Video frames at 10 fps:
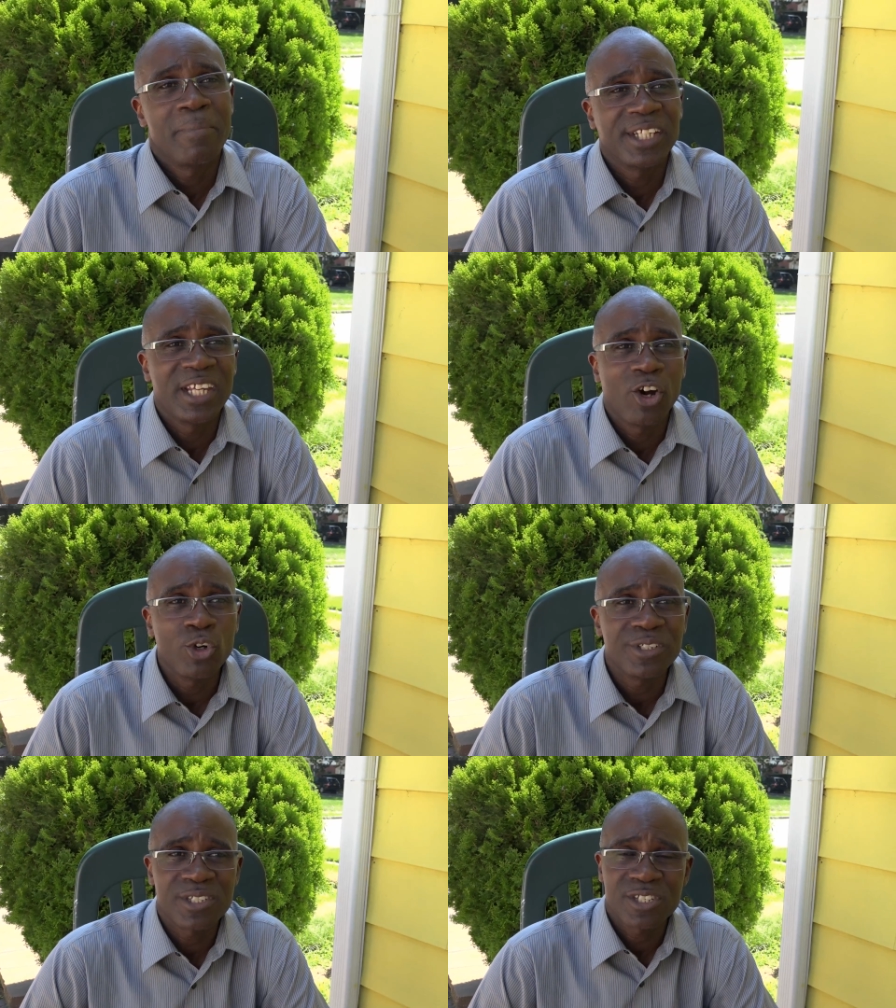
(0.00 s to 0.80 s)
make their
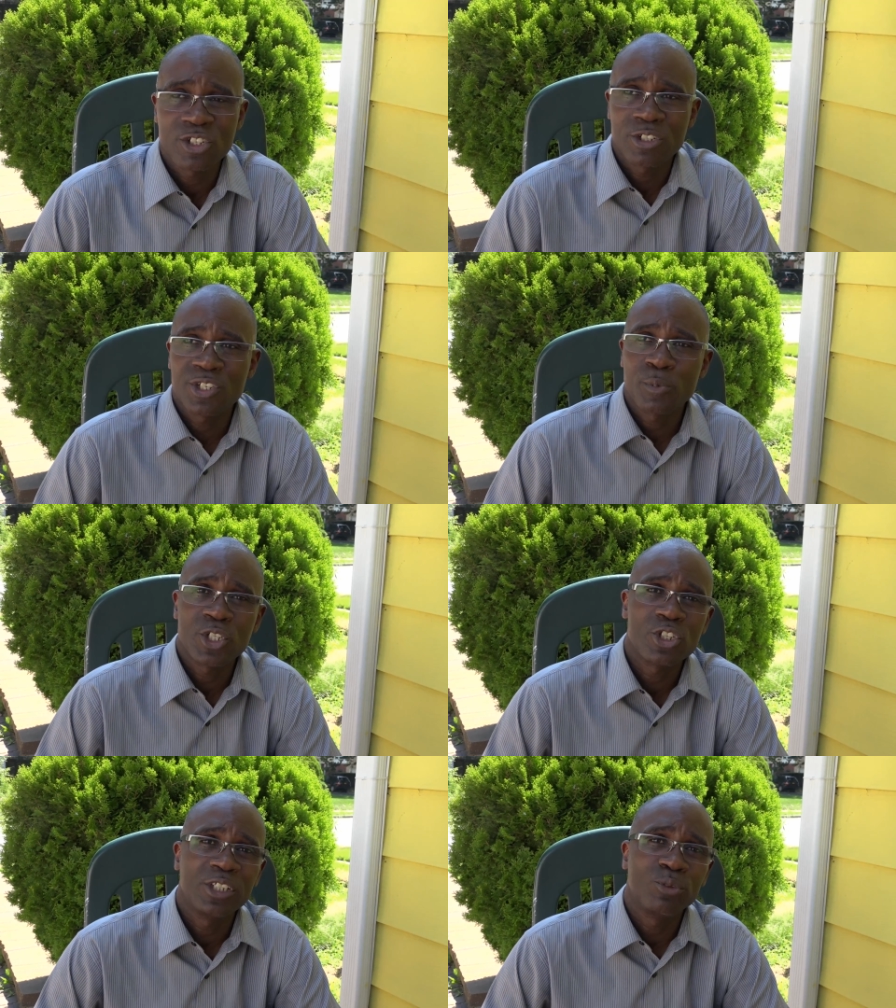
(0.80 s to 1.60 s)
own decision,
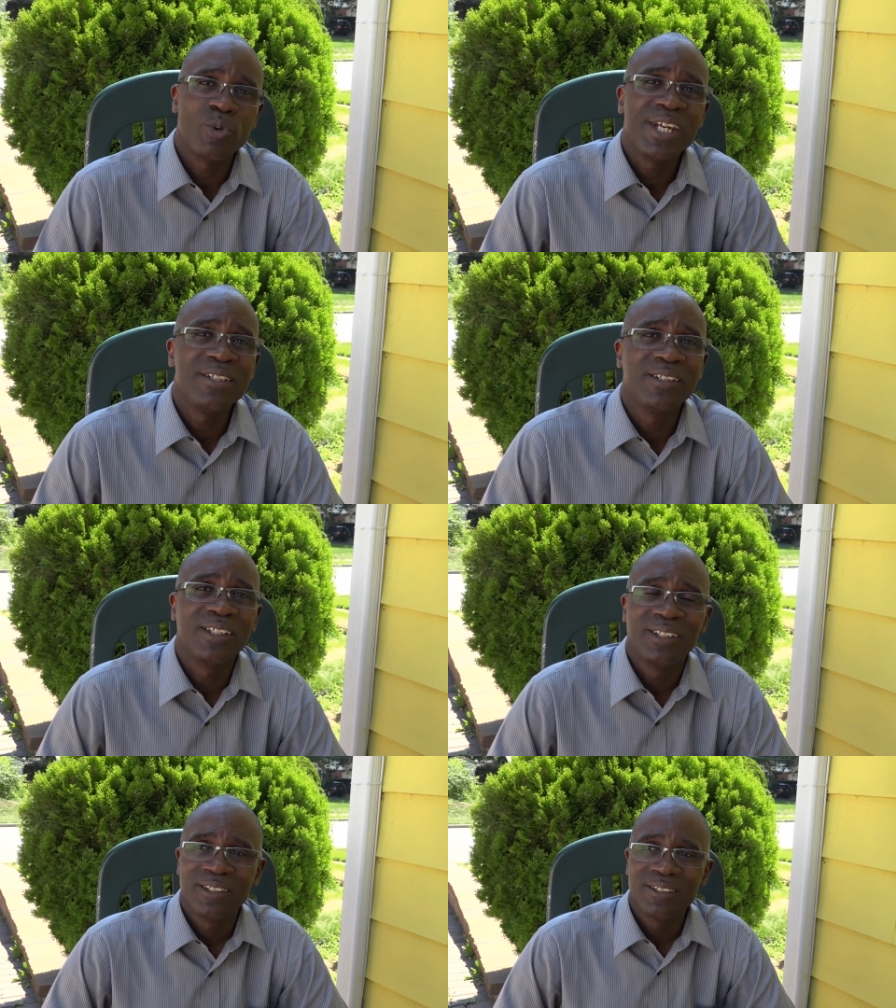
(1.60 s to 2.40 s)
especially when
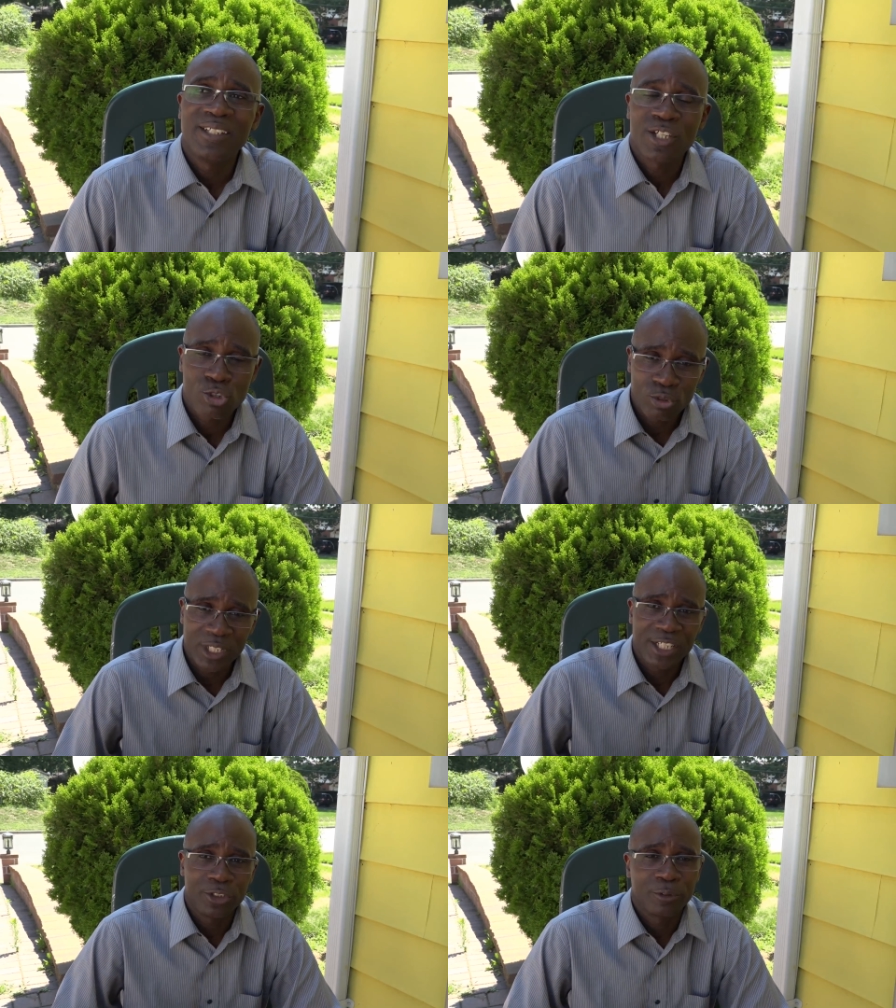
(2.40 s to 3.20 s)
they're so
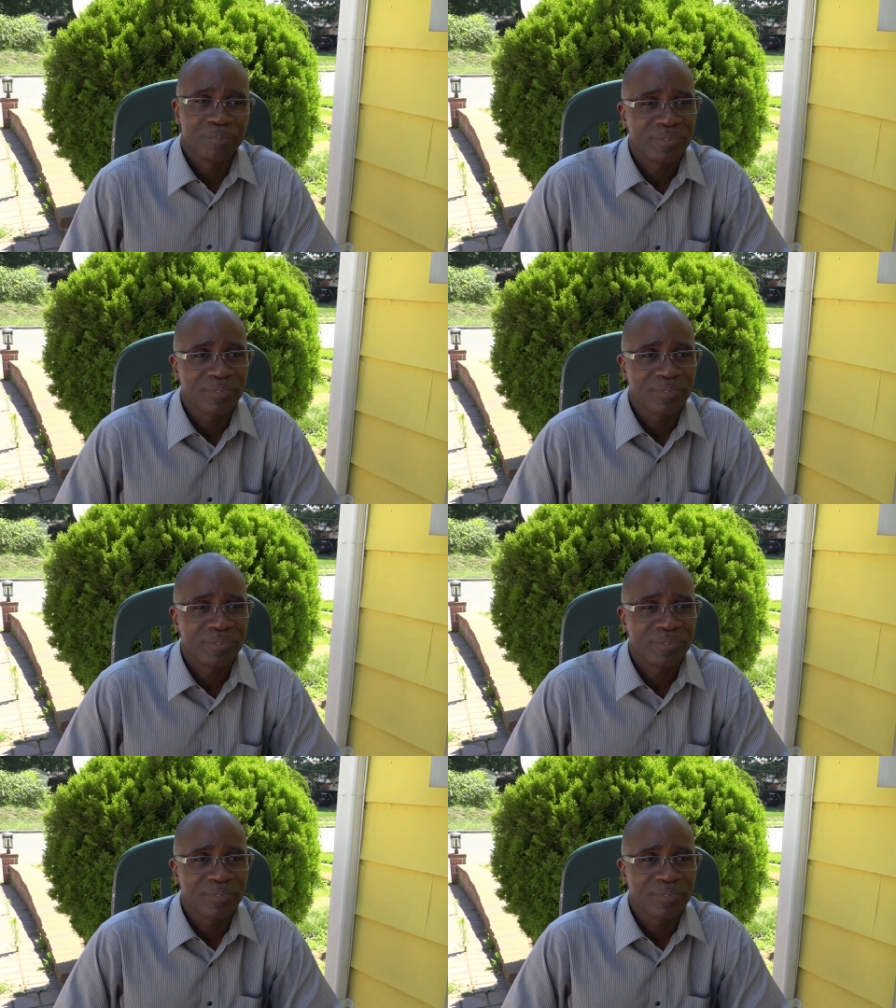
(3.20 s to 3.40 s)
little.